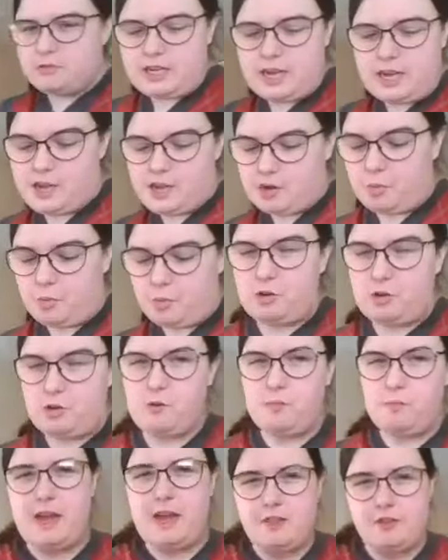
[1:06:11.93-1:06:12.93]
will say you want to
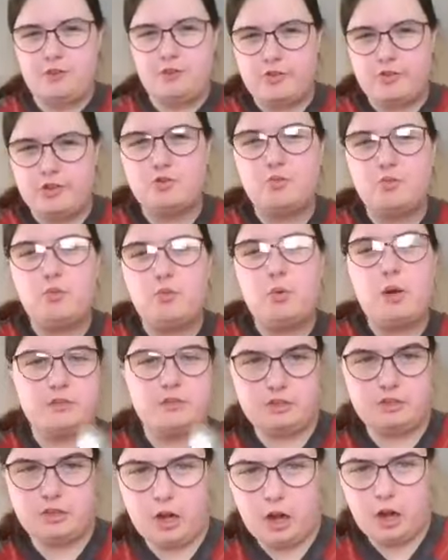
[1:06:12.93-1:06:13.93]
apply the drizzle
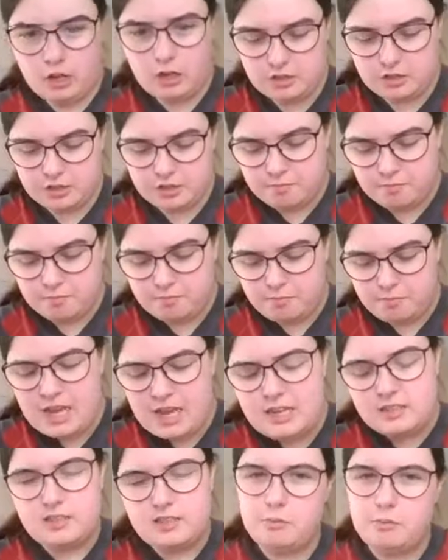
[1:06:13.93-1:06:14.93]
whilst it's hot.
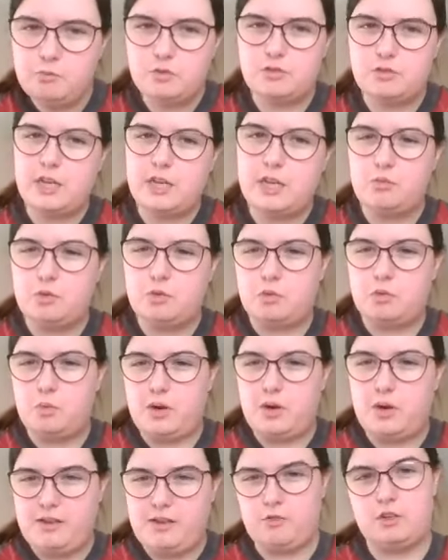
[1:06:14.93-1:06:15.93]
Some will say you want to
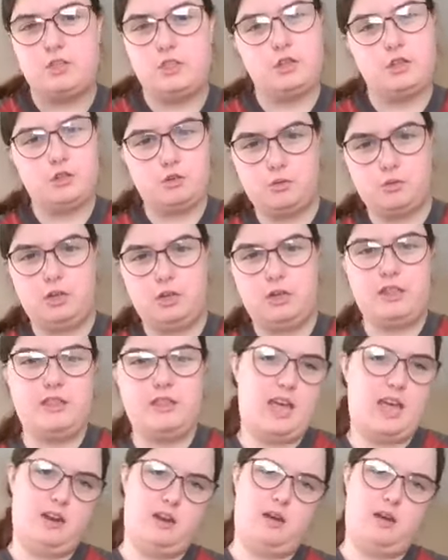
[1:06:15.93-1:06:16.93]
wait for it to cool
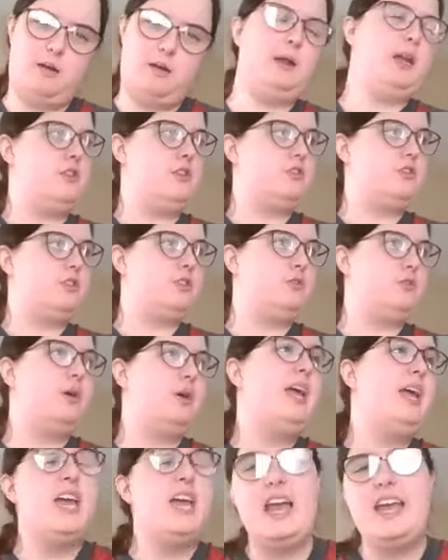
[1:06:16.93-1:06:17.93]
and then apply the
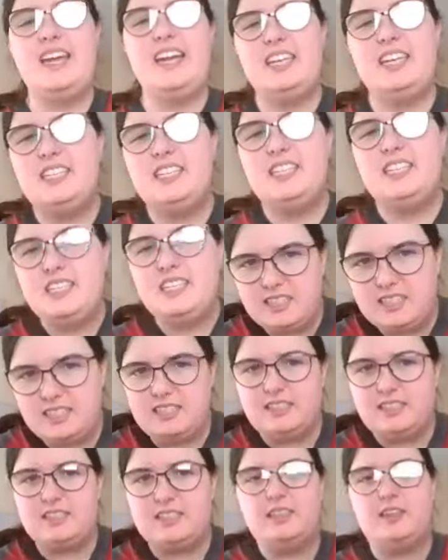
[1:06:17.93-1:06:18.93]
drizzle. It
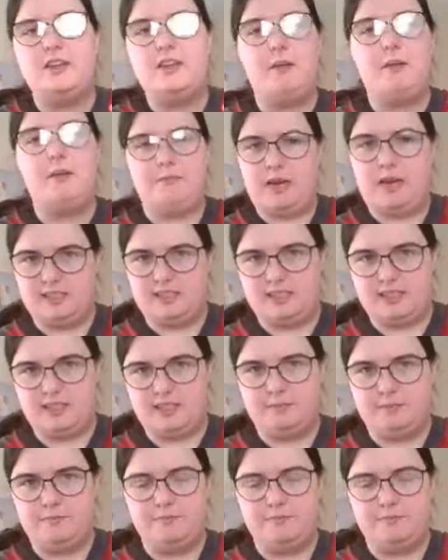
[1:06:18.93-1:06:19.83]
doesn't matter.